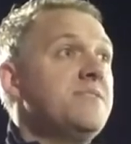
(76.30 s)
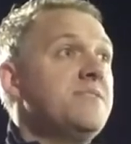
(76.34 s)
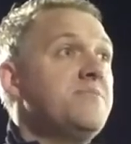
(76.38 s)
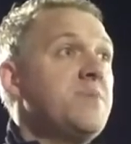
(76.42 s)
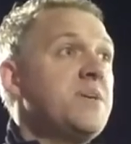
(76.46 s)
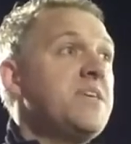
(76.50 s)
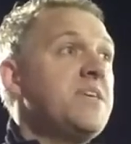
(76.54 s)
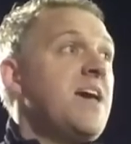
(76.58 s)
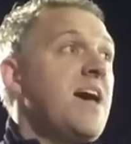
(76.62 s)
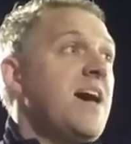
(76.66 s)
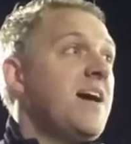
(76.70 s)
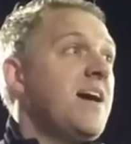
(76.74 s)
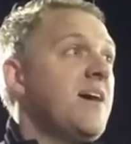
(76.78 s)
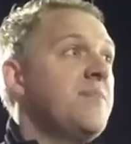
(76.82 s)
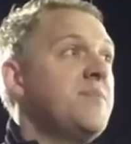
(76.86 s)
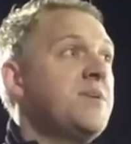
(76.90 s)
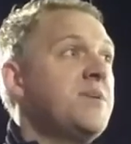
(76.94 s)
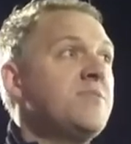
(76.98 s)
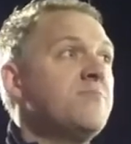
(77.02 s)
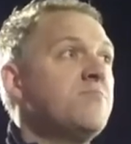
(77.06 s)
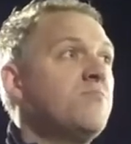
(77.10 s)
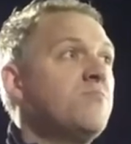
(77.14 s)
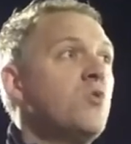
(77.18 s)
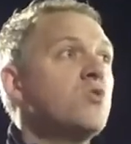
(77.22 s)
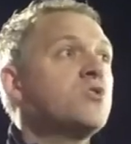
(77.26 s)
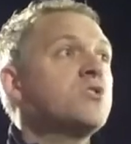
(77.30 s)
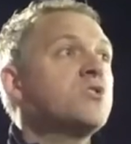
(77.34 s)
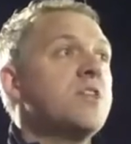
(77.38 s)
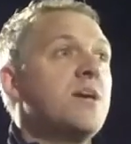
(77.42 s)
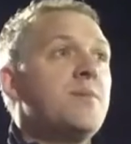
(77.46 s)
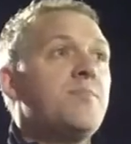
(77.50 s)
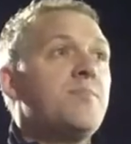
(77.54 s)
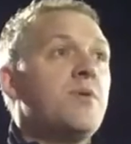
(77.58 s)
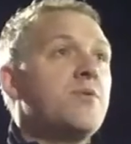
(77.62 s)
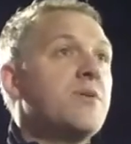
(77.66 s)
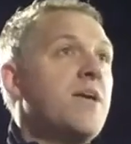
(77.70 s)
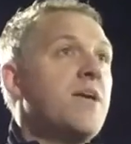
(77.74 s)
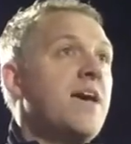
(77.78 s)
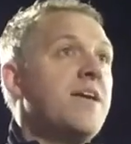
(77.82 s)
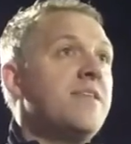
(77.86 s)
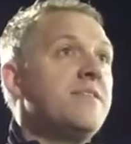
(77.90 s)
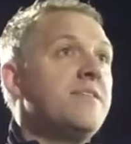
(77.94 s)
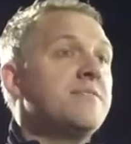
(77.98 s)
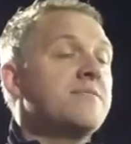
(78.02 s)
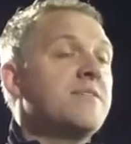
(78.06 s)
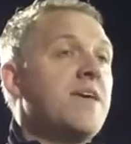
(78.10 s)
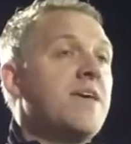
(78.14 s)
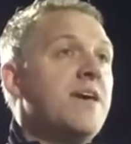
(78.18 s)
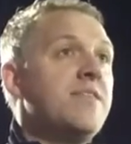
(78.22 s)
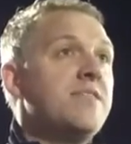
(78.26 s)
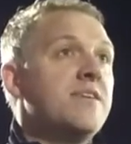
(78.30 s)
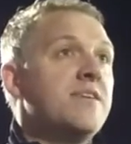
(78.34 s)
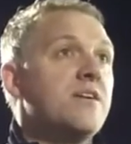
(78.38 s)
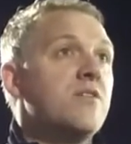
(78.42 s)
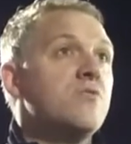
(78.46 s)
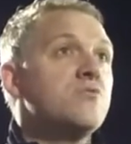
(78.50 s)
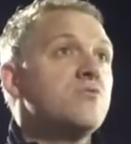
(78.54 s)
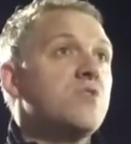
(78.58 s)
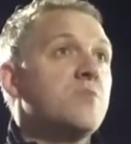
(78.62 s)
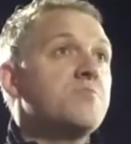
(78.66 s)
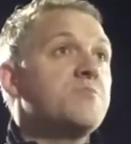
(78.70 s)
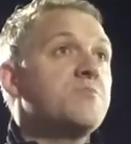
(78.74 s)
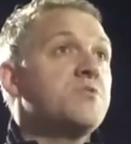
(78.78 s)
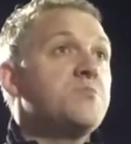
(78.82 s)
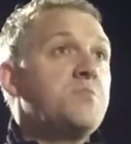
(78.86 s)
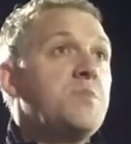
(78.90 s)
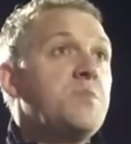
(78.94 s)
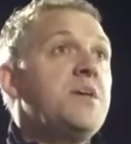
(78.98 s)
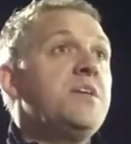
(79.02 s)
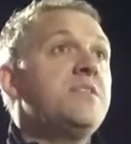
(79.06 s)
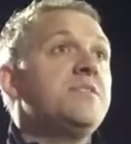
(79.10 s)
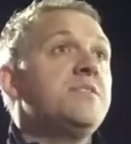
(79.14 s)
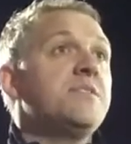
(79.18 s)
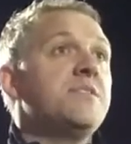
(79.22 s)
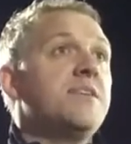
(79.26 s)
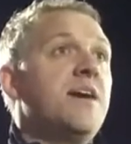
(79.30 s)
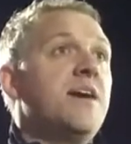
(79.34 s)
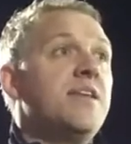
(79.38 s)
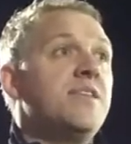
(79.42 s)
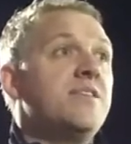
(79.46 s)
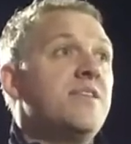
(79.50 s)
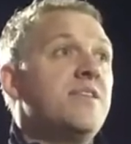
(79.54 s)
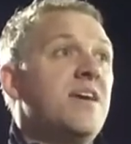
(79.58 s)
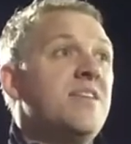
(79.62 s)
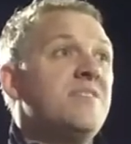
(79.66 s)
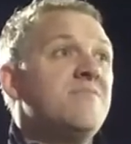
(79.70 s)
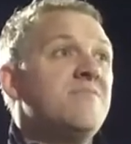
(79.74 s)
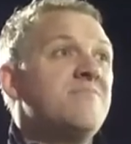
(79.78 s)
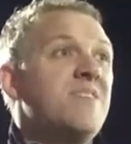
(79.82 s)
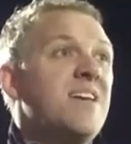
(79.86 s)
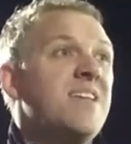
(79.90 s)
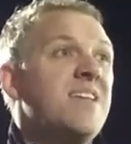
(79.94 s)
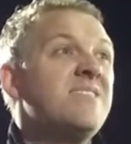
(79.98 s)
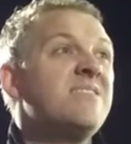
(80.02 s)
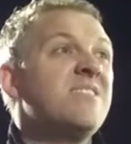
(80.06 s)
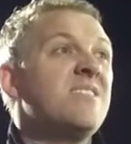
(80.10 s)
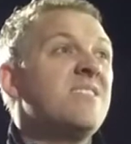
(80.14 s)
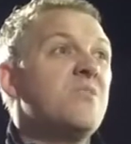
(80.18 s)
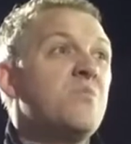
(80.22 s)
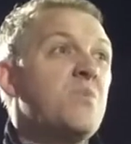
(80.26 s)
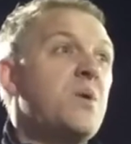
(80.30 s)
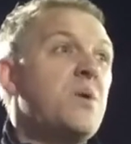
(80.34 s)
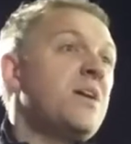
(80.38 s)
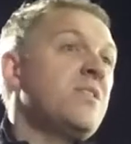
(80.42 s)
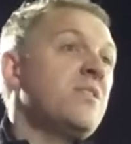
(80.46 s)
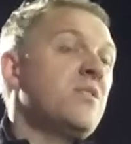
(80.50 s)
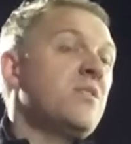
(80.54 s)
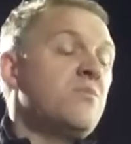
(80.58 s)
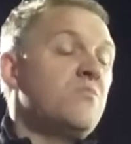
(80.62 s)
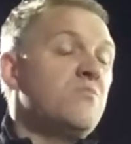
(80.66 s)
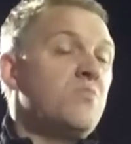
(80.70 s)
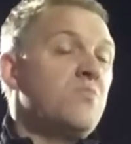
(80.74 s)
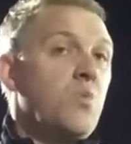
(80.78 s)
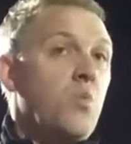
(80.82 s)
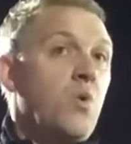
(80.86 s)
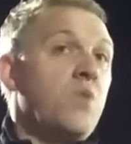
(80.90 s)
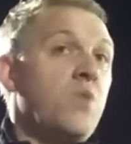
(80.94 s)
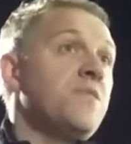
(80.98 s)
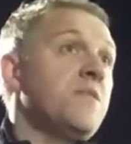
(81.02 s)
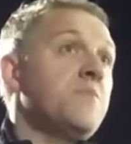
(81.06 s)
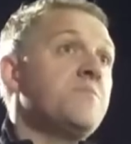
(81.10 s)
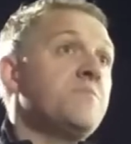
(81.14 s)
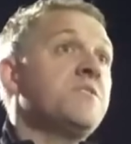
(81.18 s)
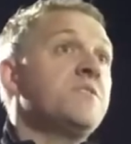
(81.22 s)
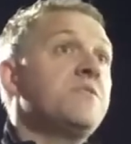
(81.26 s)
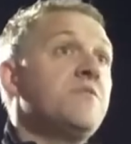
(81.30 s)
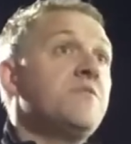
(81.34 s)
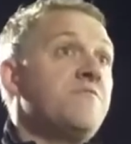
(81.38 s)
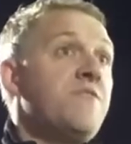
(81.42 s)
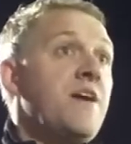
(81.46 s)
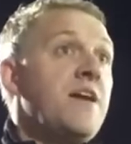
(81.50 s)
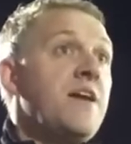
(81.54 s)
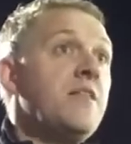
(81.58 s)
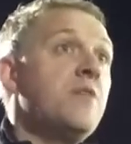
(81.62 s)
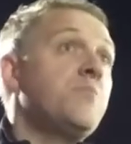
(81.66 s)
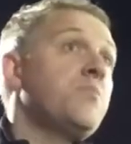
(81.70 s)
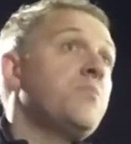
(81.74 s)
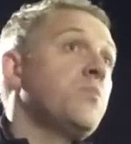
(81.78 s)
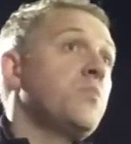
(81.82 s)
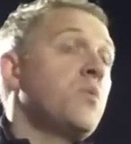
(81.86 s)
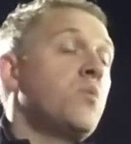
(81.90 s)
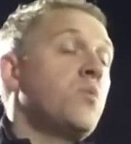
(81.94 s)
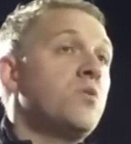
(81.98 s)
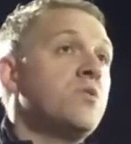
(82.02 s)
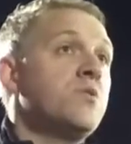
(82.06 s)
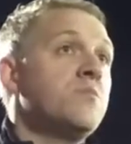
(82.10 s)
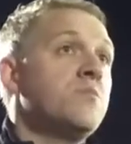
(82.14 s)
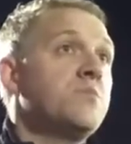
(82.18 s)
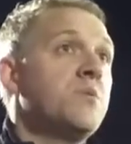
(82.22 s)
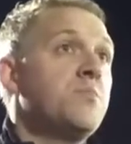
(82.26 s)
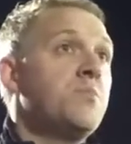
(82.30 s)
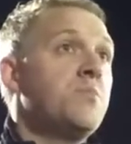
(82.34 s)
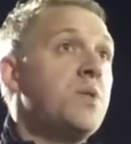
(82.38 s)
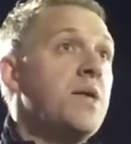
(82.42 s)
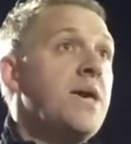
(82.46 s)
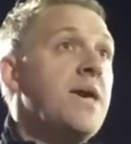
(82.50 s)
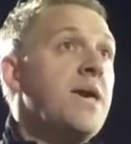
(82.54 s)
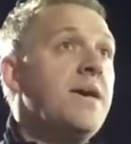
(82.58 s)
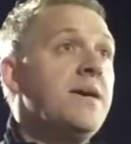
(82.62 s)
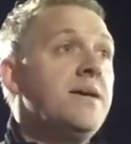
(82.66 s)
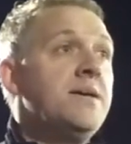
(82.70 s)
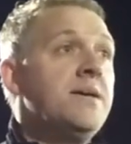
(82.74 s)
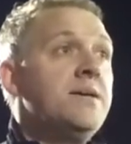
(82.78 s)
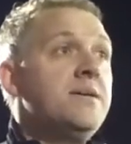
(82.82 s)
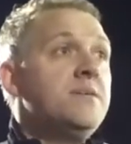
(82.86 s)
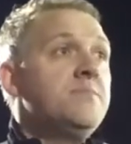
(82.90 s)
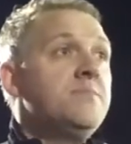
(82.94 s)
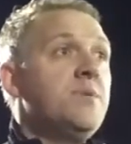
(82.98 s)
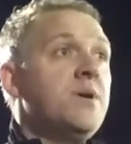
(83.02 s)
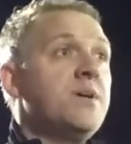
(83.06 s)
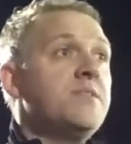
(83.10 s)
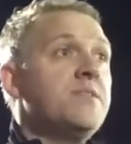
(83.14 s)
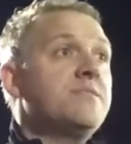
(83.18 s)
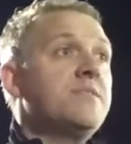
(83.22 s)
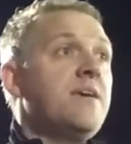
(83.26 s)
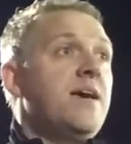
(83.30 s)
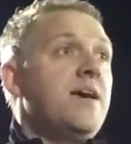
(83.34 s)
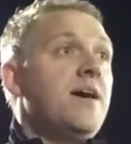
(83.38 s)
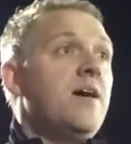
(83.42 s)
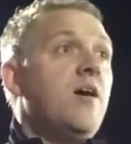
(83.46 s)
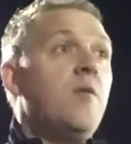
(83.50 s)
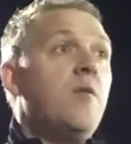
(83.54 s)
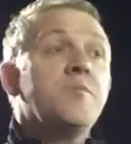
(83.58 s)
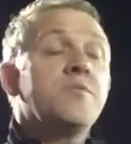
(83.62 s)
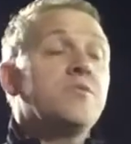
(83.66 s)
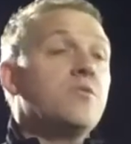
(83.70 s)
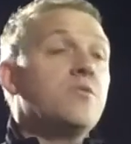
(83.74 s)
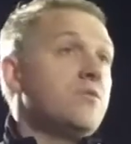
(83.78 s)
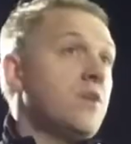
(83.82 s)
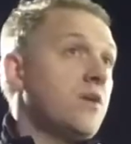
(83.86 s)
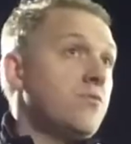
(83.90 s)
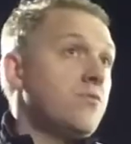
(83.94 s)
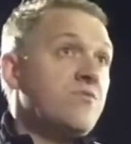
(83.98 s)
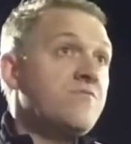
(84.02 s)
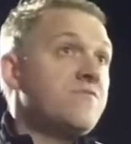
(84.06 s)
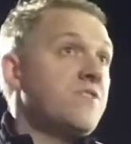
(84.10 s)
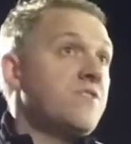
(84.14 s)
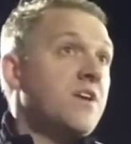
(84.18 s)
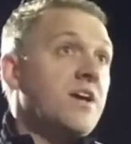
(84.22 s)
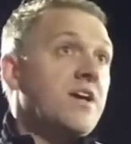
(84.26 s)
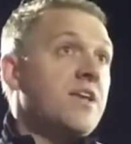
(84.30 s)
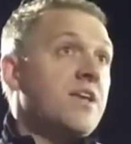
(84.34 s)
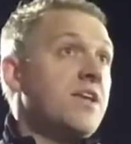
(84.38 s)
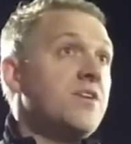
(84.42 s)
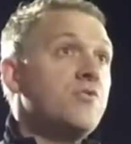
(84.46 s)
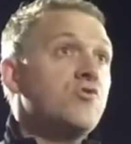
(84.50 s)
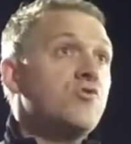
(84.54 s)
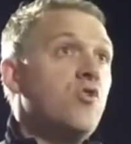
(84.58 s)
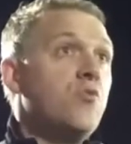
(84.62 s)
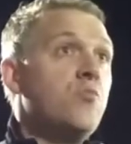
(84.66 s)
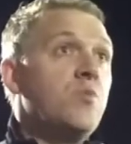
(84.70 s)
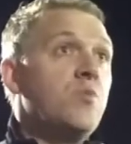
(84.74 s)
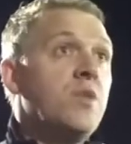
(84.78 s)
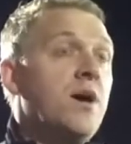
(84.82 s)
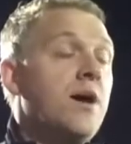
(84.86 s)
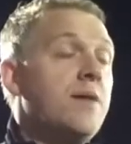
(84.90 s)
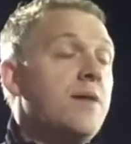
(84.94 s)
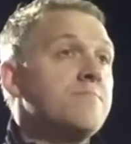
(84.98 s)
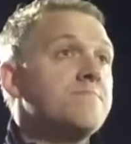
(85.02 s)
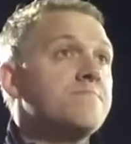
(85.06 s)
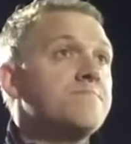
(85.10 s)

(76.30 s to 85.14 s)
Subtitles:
but yeah, I mean, mostly about getting the girls up to speed and into the way that we want them to develop and we want them to play, but up until now they've done a great job with that.